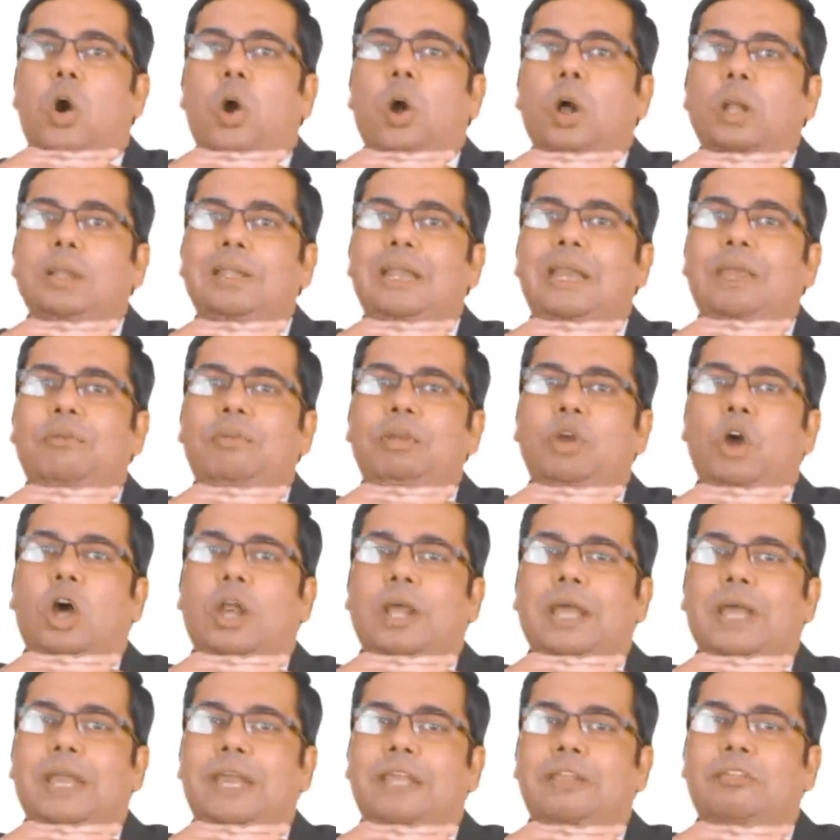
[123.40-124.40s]
all the living
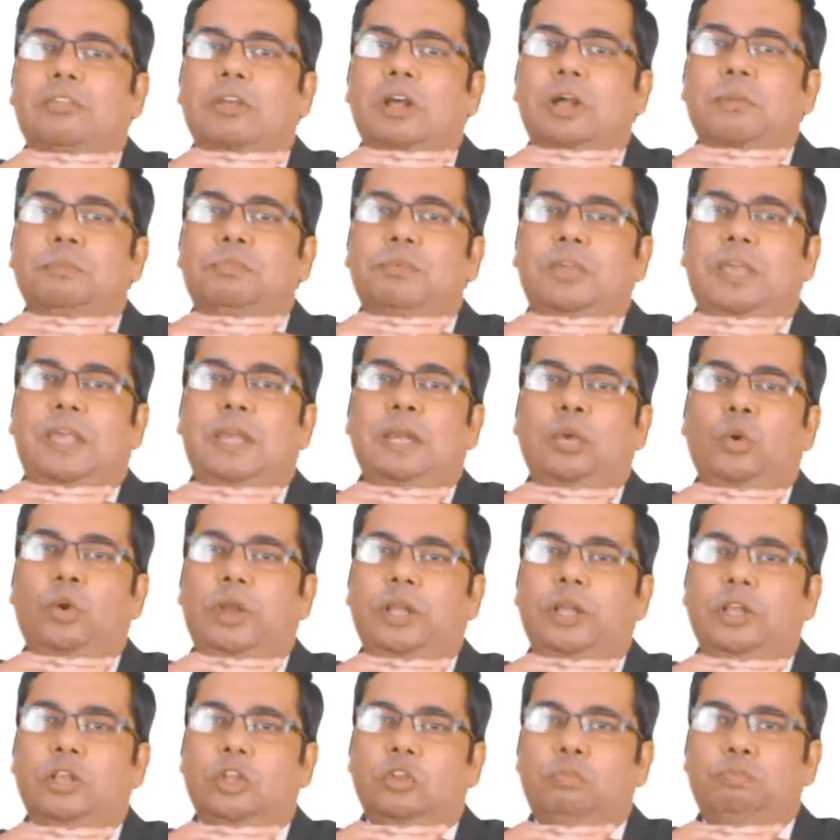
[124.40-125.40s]
organisms
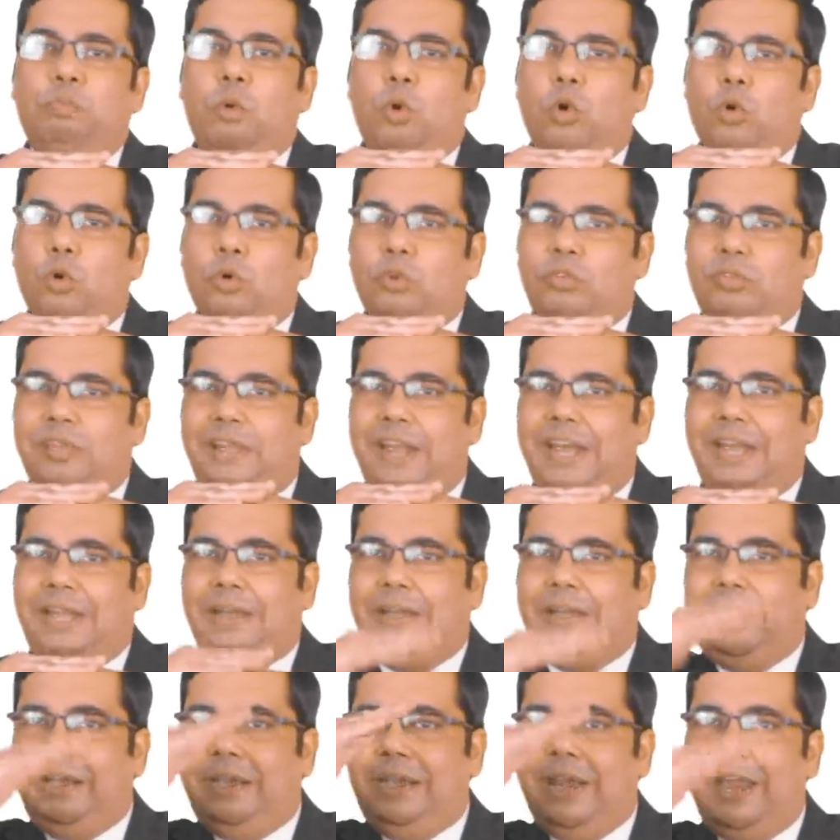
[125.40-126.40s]
including the spores get
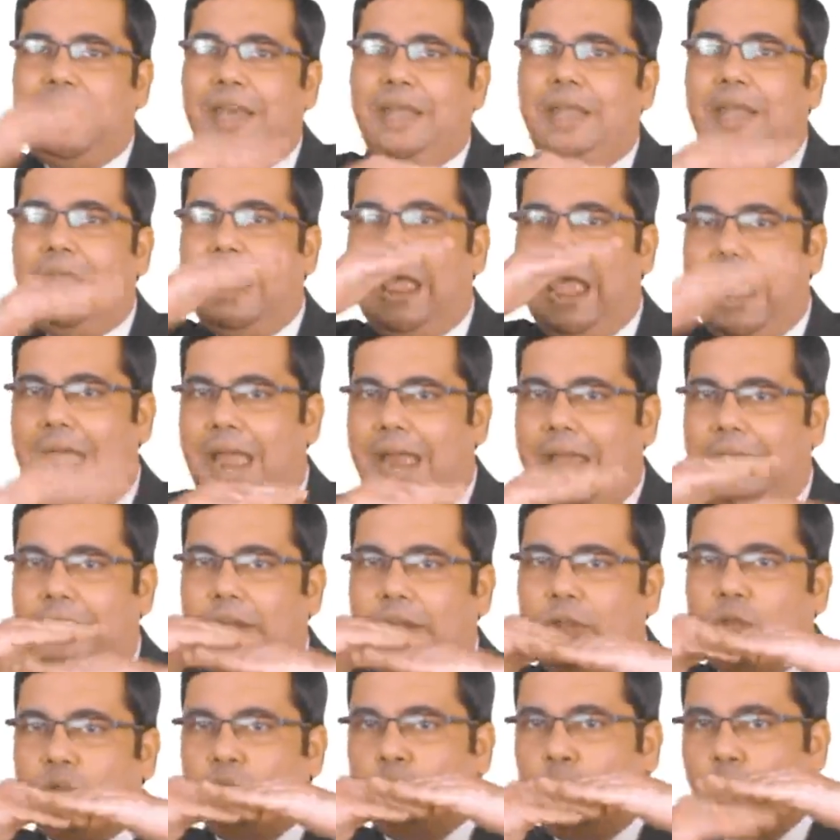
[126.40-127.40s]
retained and
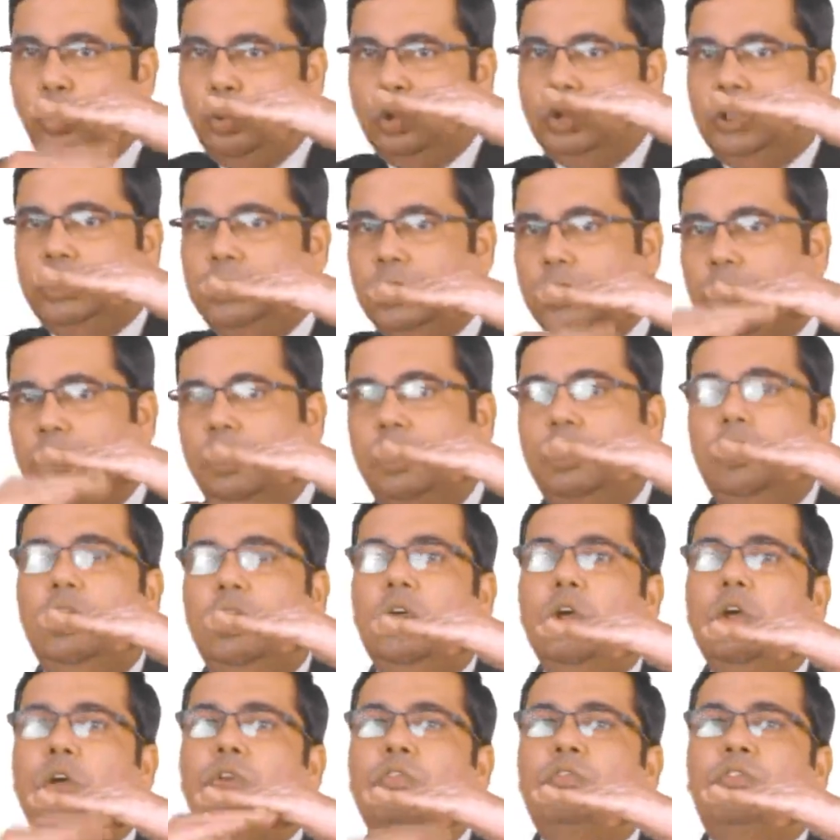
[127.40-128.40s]
the solution
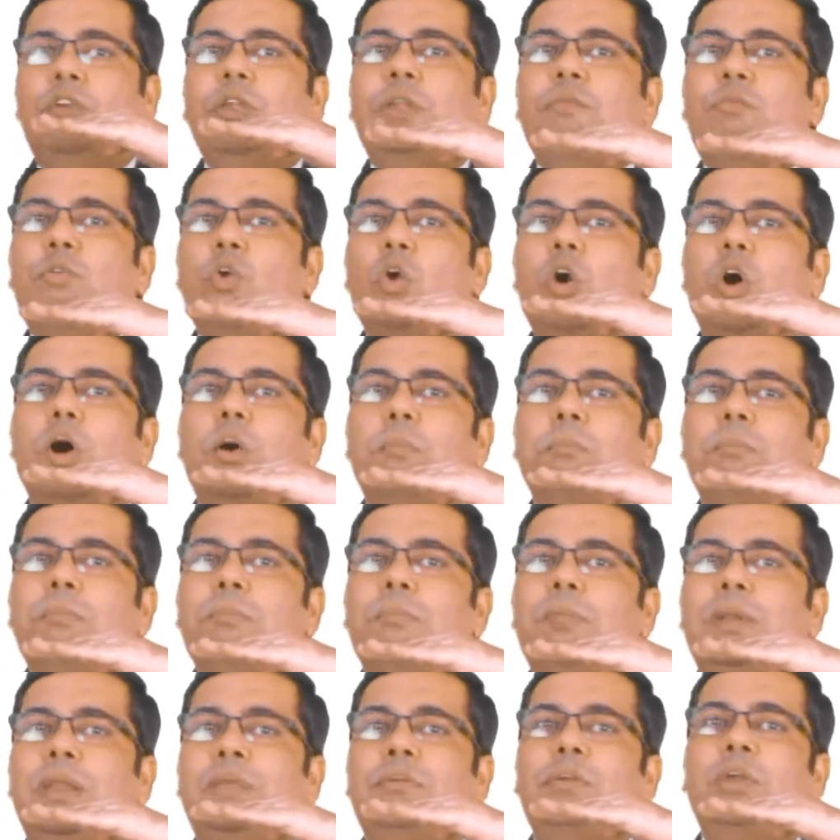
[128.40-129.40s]
free
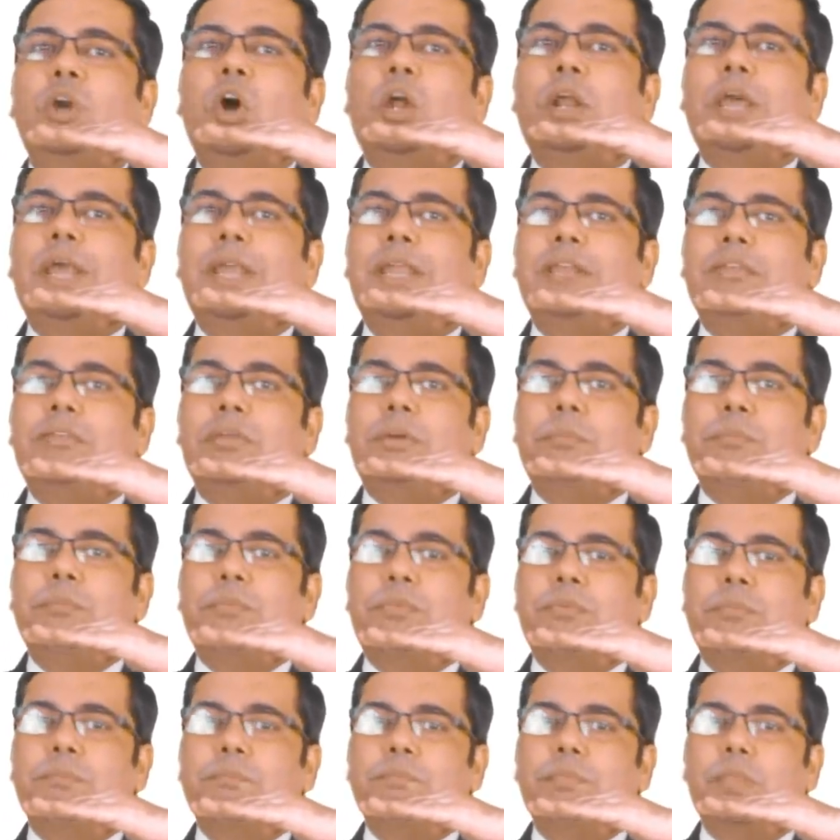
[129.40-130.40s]
from living
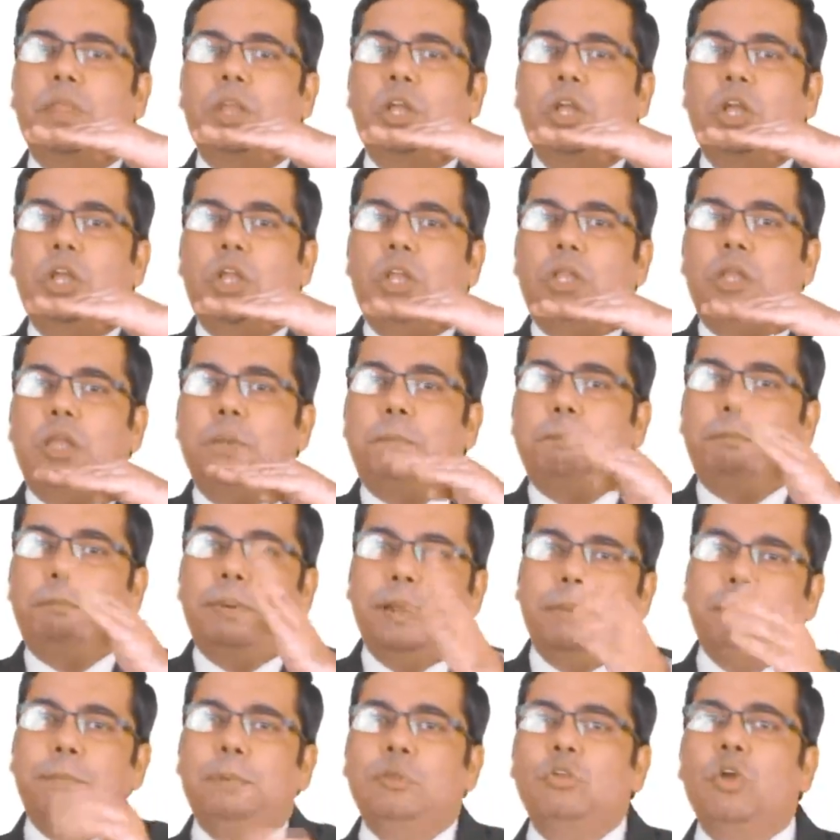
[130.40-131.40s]
organisms. The
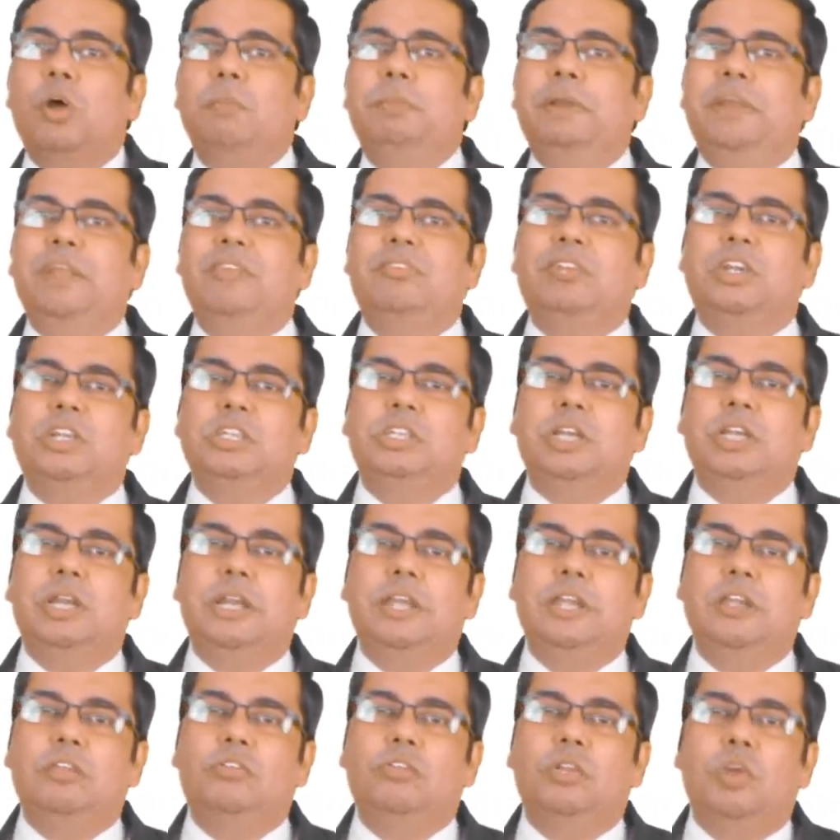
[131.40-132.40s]
purpose of the discussion
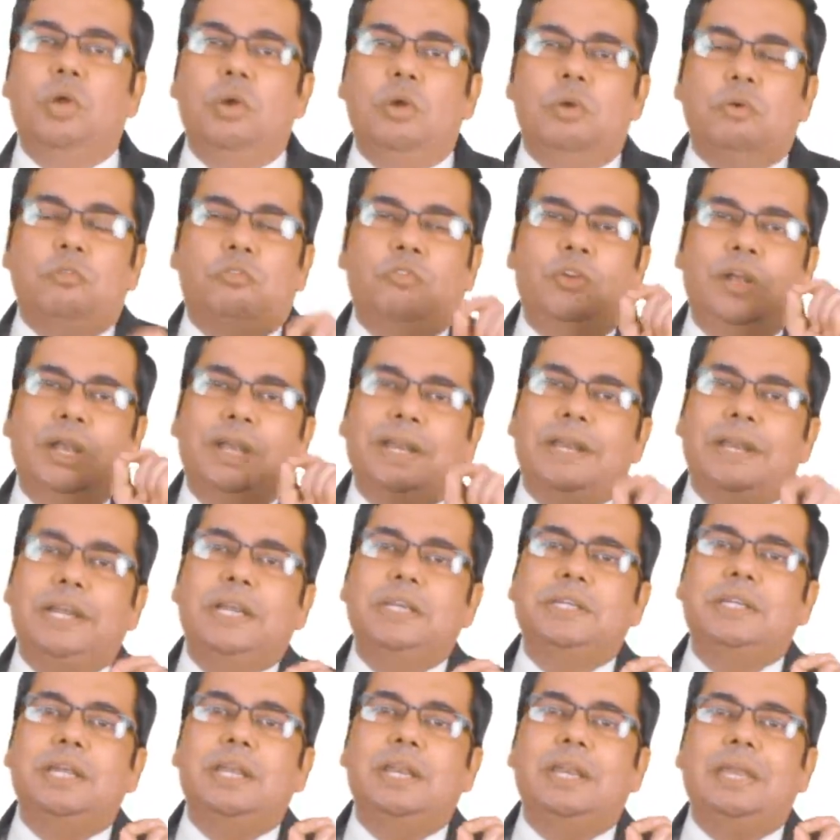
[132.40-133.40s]
is
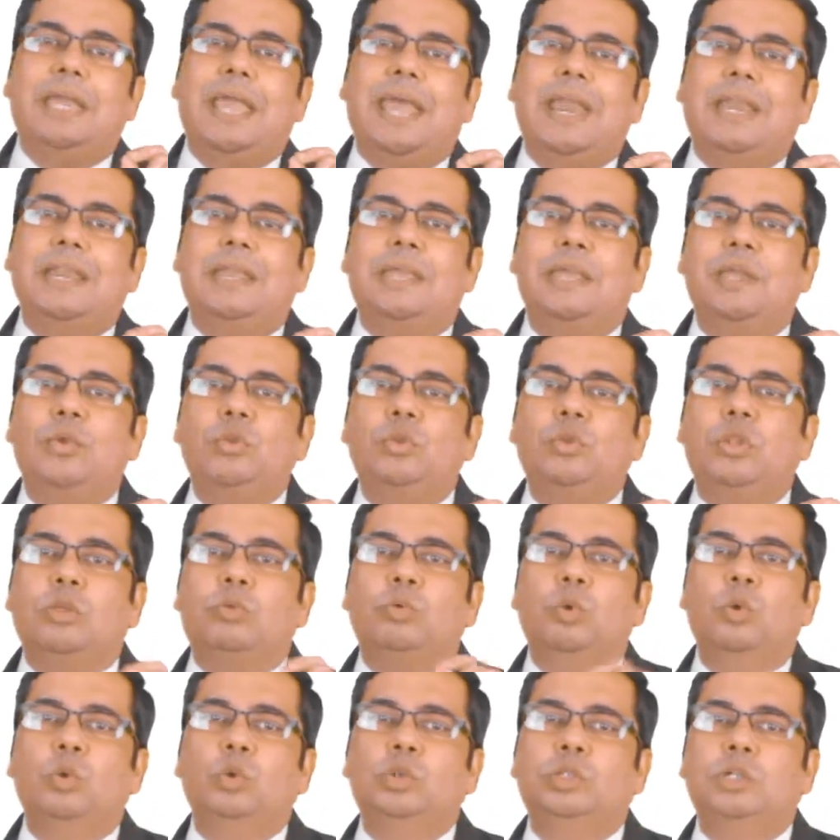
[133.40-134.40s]
filtration can give the
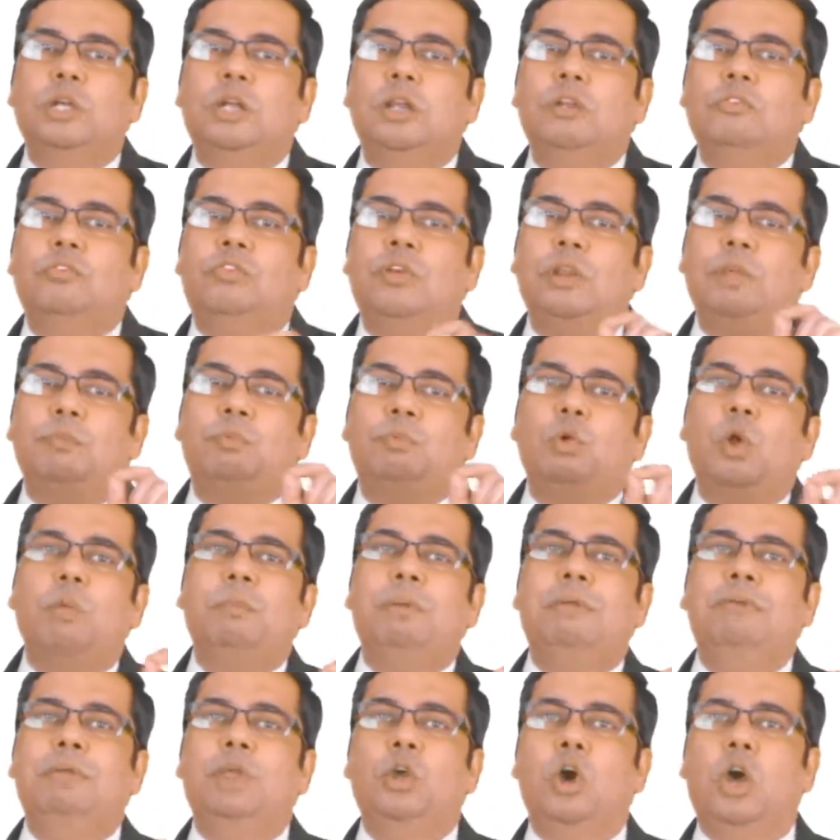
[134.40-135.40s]
solution free from
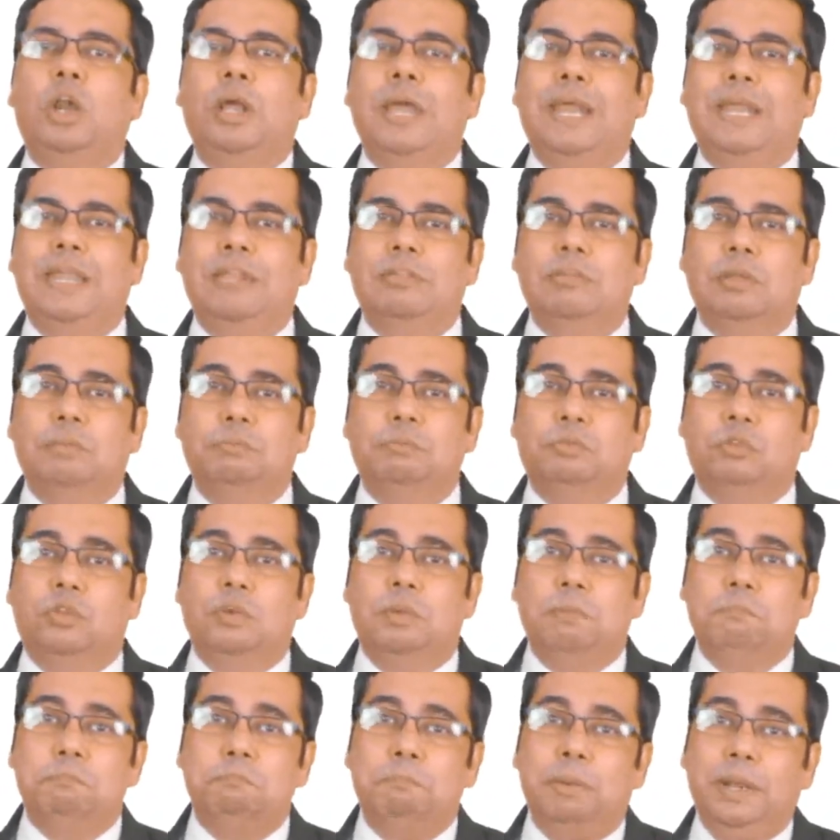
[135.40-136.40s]
living organisms
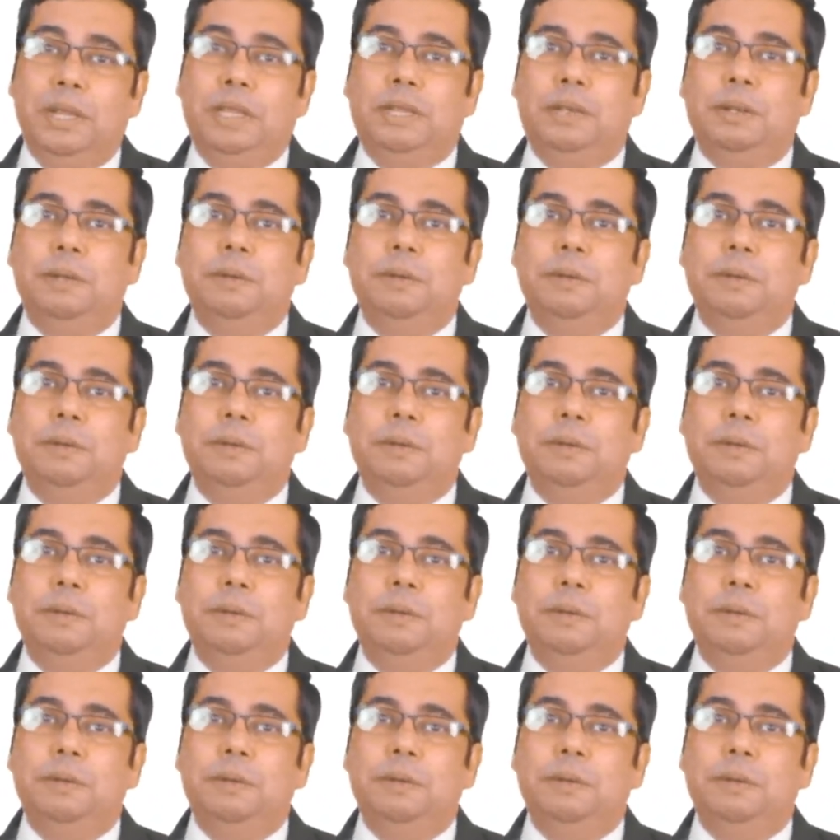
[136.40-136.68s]
but